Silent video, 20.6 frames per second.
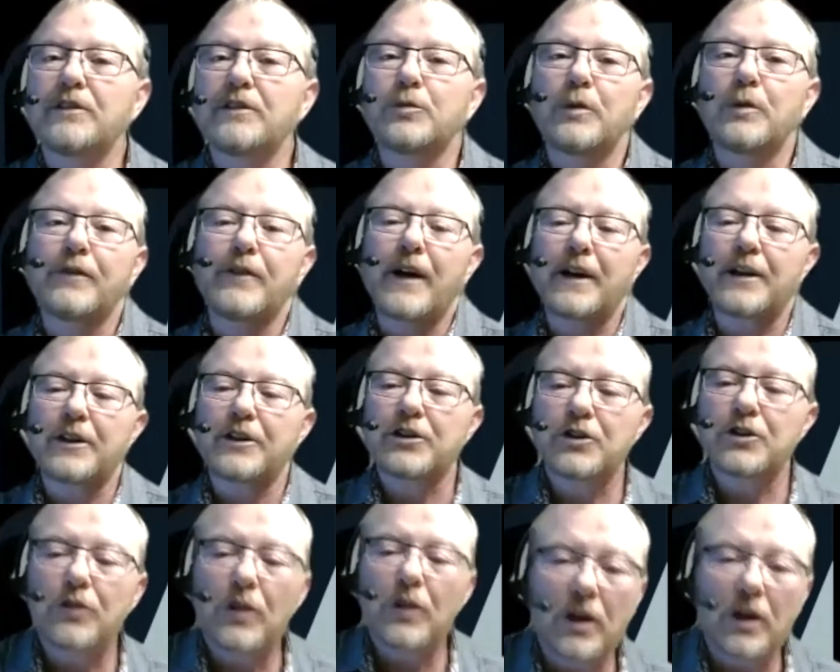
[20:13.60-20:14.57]
we've had a
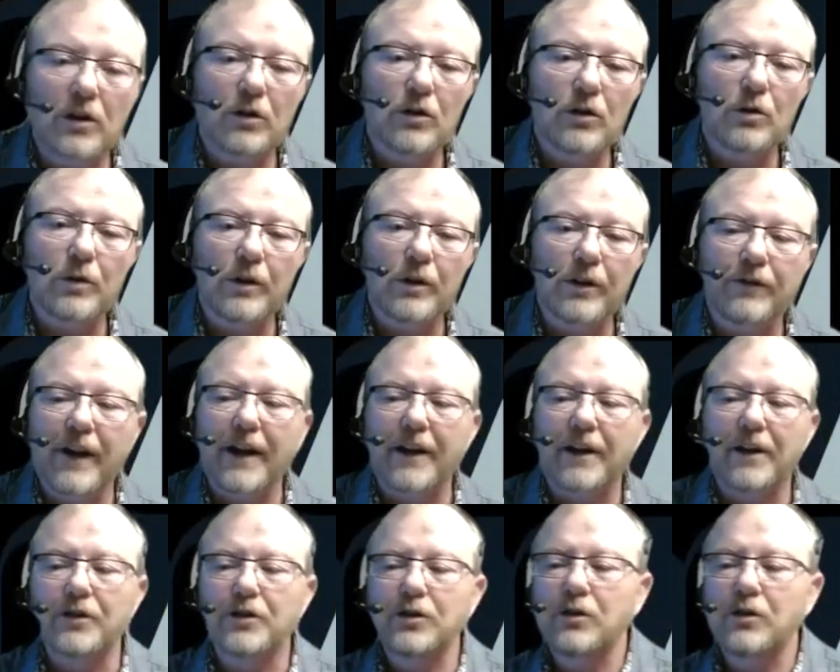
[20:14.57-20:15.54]
struggle, we've had a
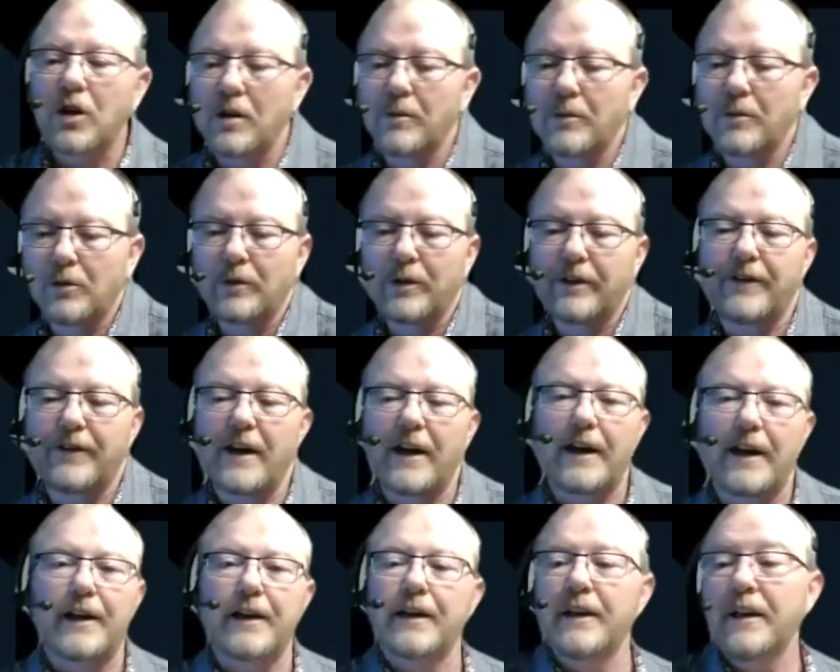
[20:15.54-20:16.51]
trauma, we've had
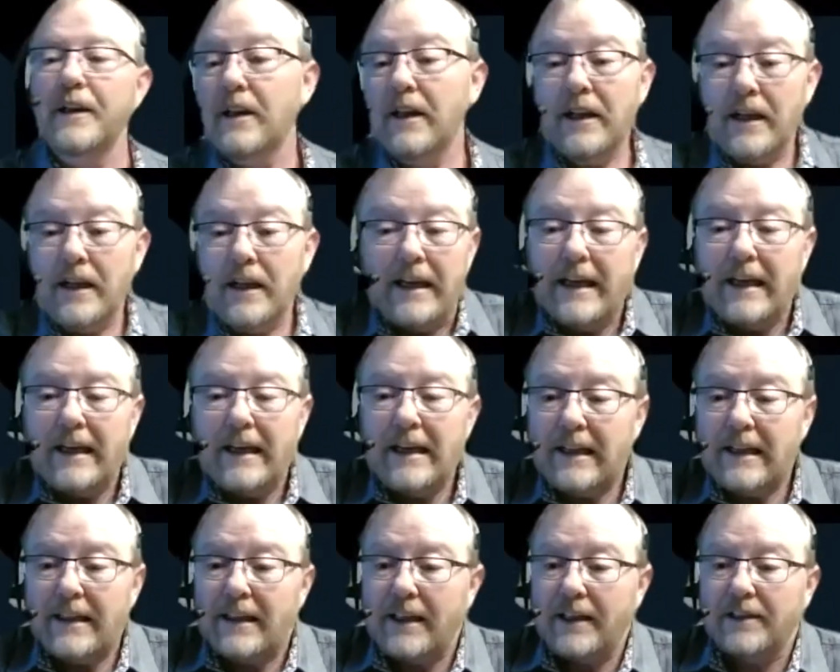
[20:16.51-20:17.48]
a
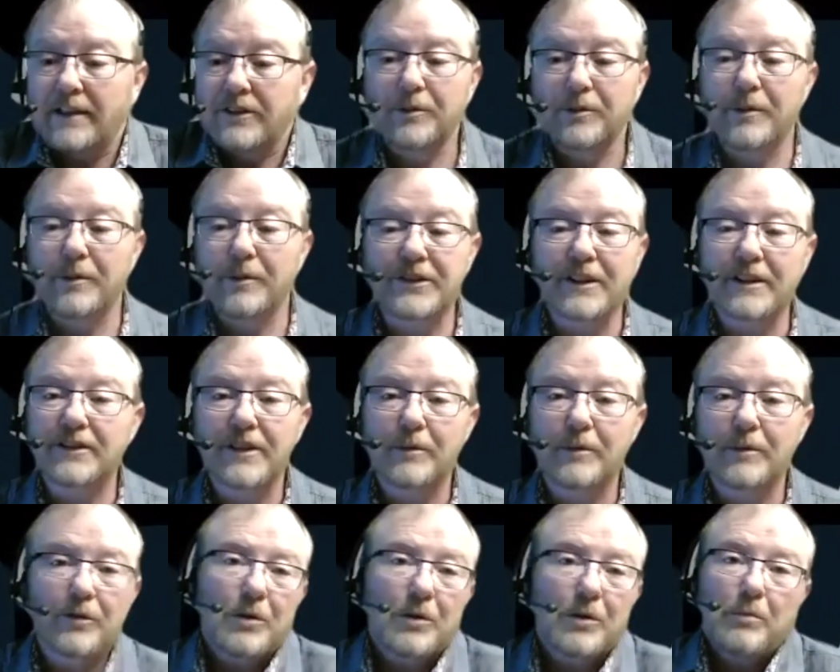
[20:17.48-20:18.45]
anything. Somebody said something
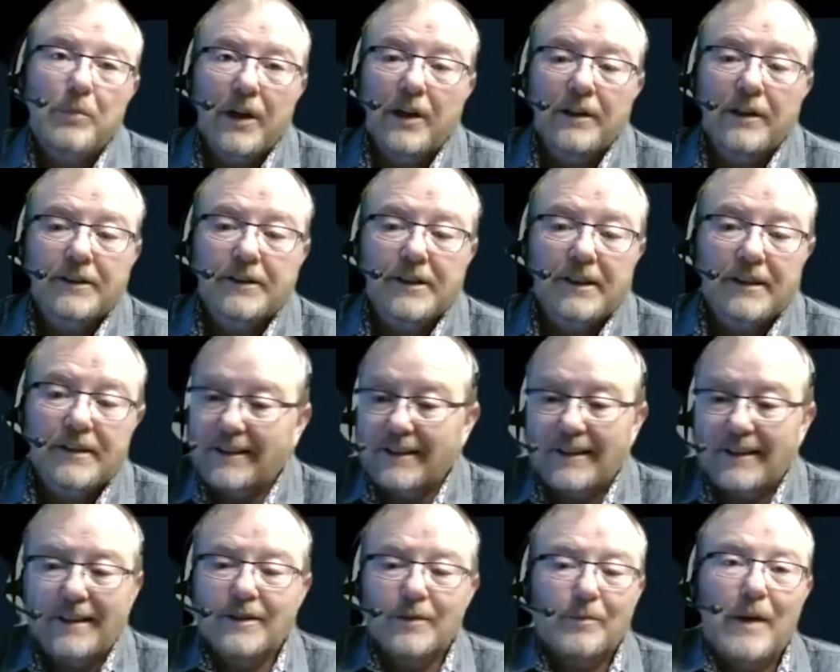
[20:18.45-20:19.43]
to embarrass us. It
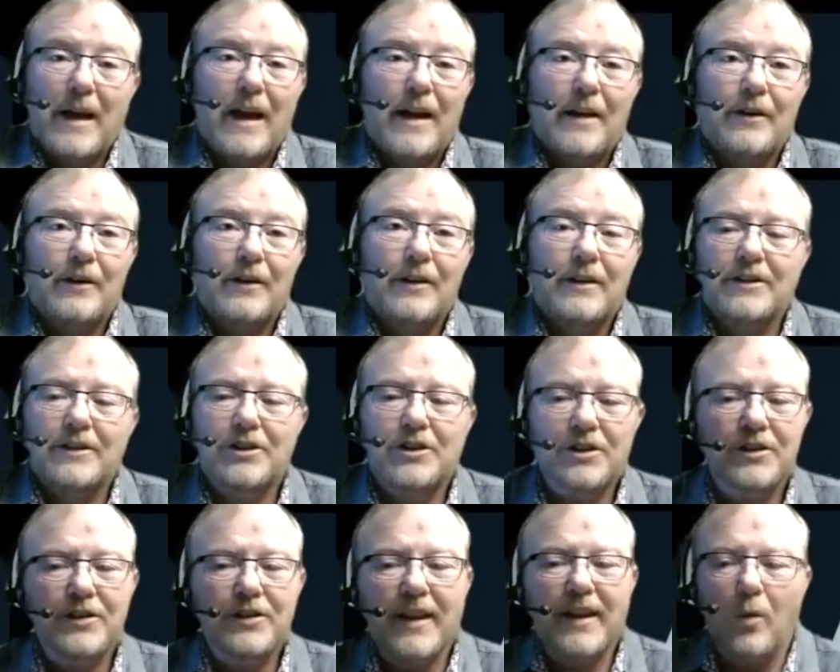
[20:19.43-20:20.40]
doesn't matter. It's just
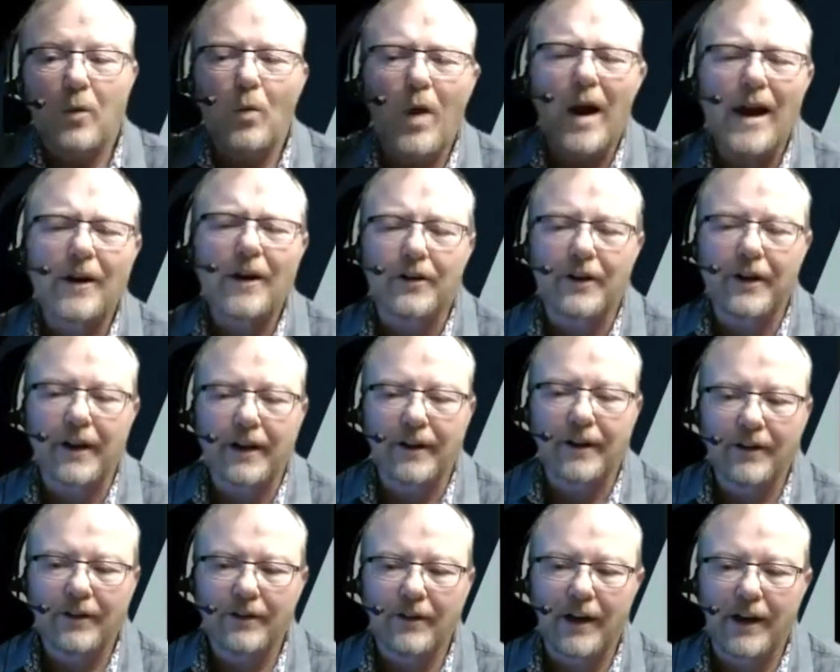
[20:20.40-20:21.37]
that wiring,
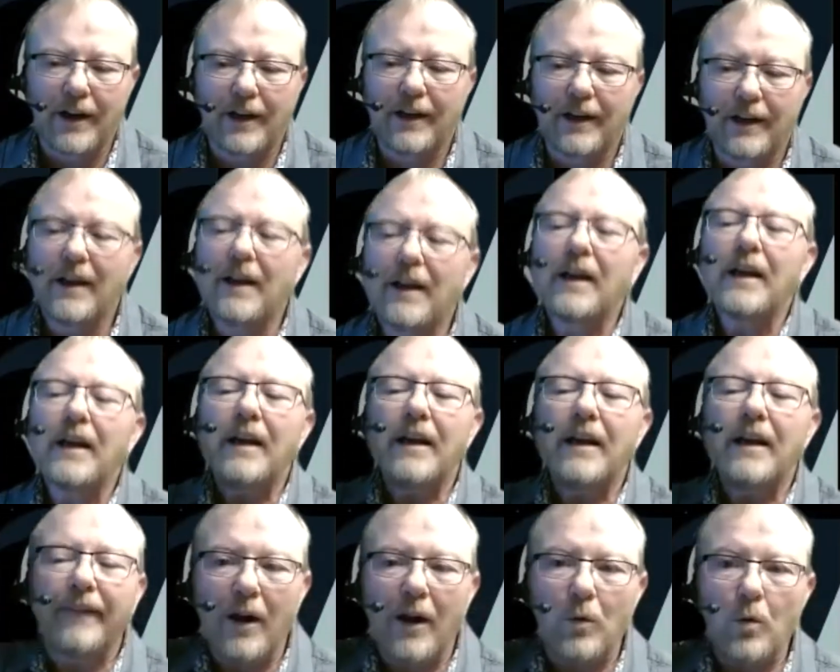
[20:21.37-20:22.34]
right? And
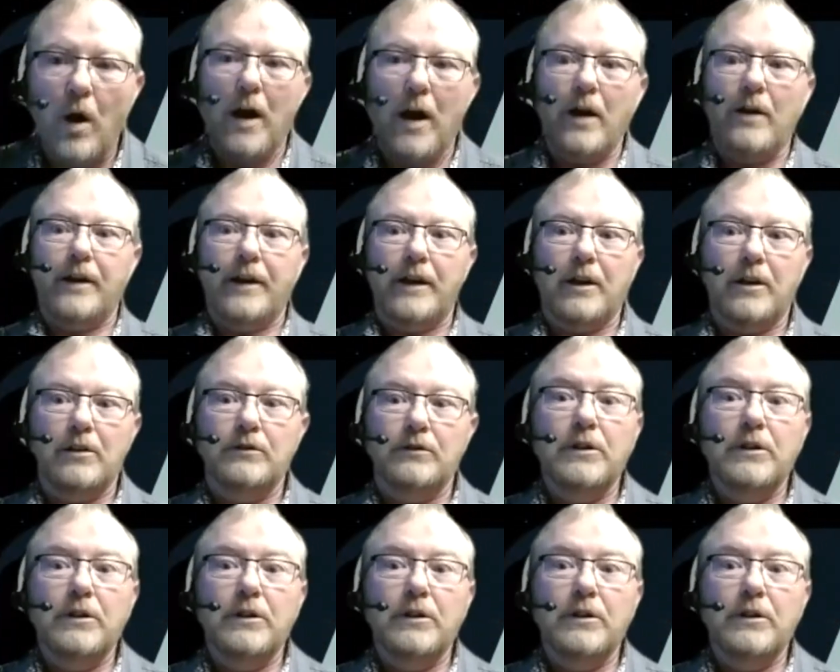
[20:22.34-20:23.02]
that wiring goes,